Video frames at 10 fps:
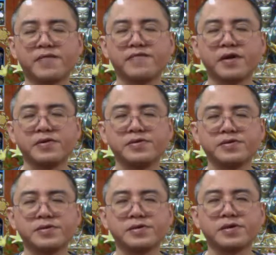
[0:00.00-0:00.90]

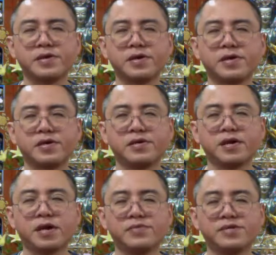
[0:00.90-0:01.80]
face?
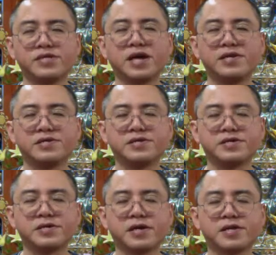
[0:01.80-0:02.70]
Are we
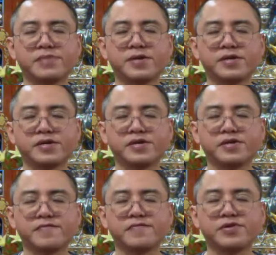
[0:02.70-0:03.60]
tightening any
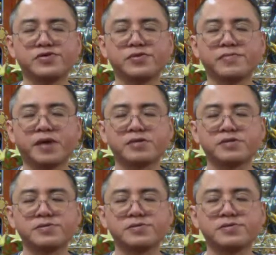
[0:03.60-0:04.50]
particular facial
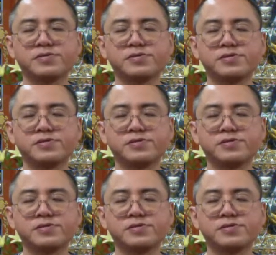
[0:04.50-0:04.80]
muscles?